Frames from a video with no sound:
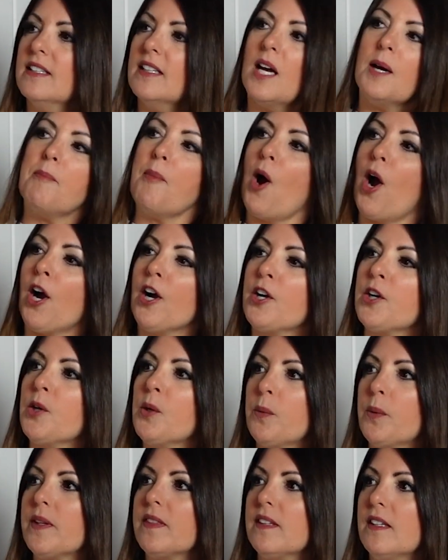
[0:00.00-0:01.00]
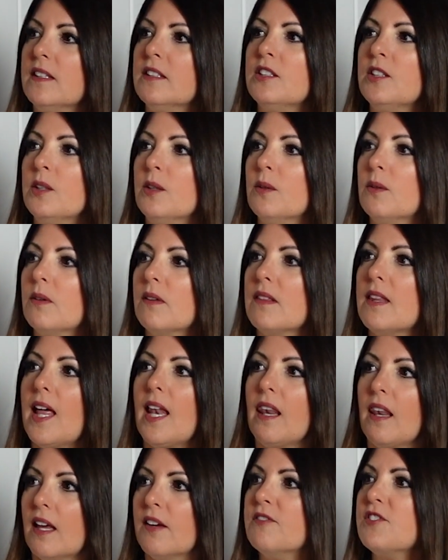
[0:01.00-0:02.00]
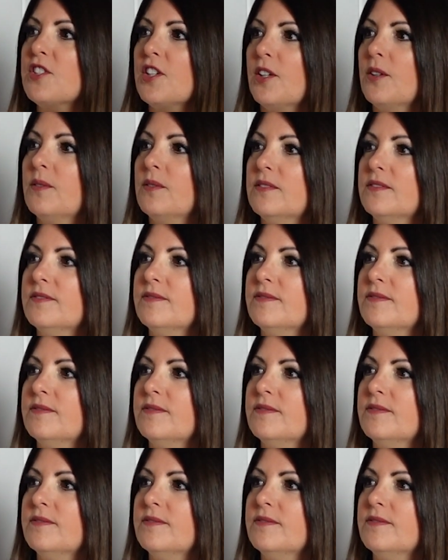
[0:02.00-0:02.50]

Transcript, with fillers: a partner within you that loves you.